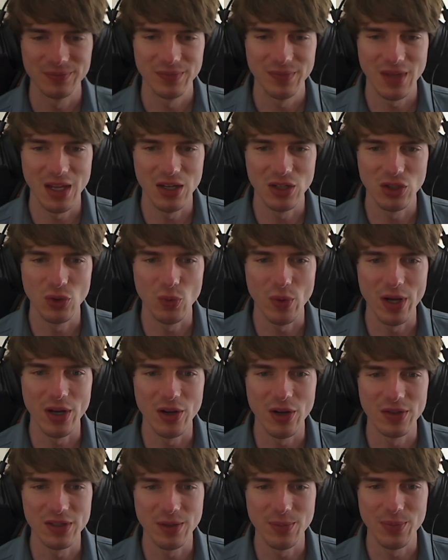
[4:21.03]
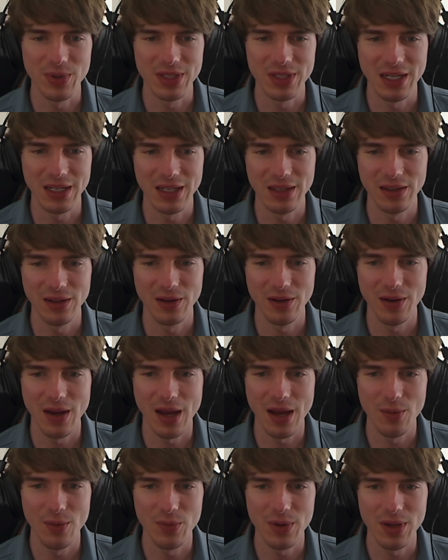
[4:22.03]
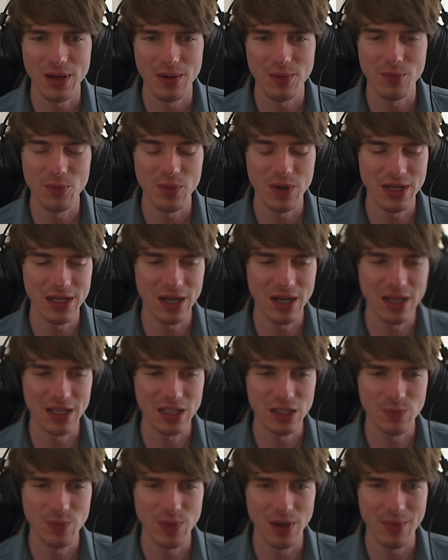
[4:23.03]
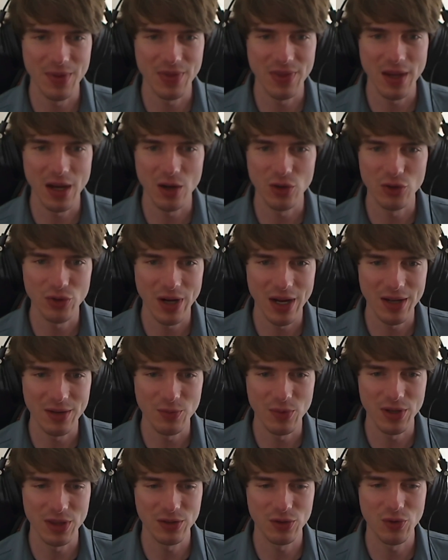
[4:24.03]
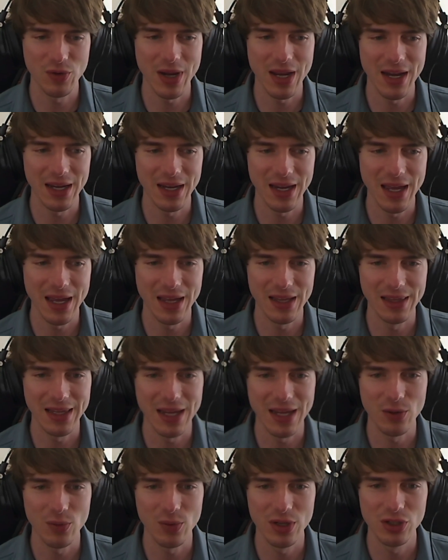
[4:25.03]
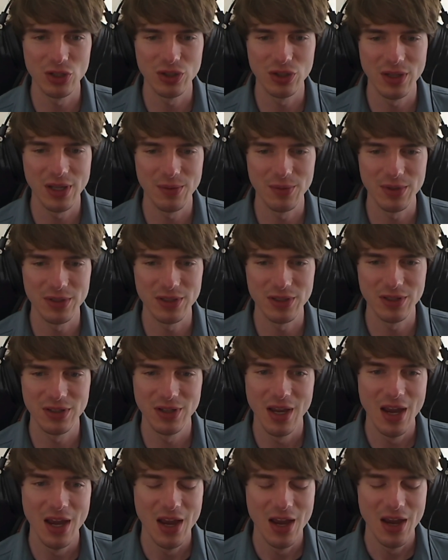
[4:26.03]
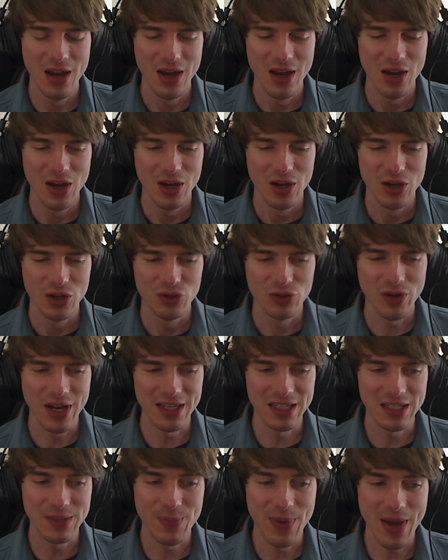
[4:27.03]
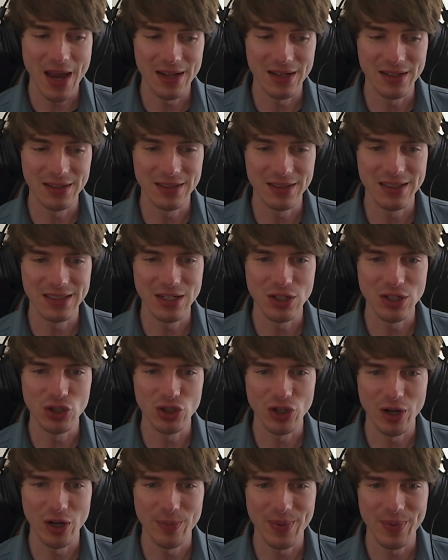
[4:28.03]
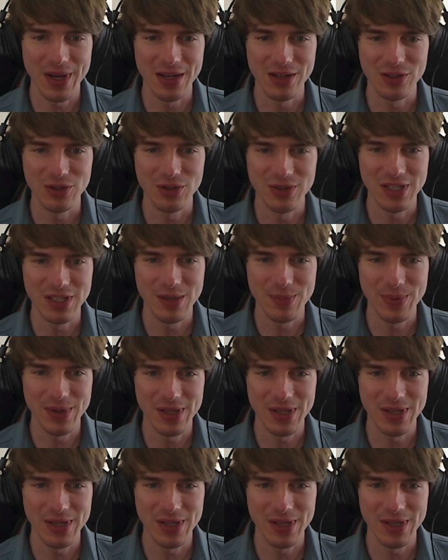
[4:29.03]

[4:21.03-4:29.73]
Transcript: Windows in particular. We did an experiment there trying with creating a language that was transpiled C# into C++.